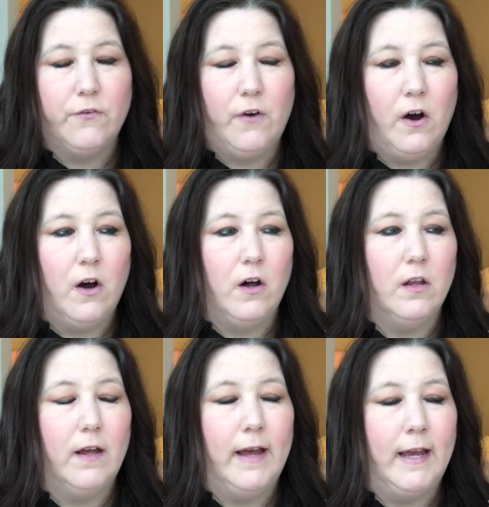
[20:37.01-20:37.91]

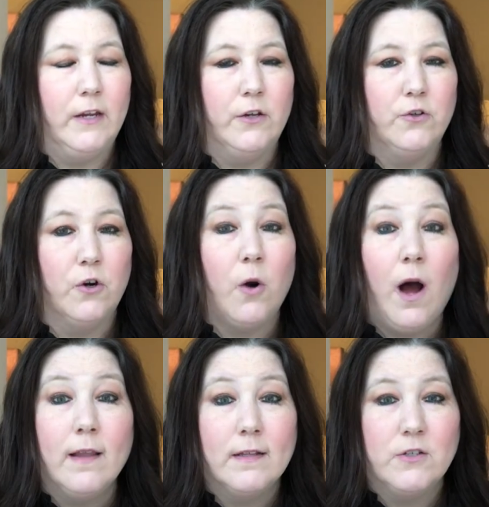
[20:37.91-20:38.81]
fall, a
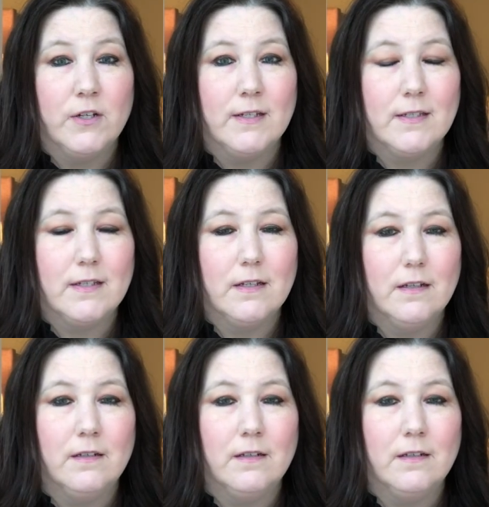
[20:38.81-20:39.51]
neurologist,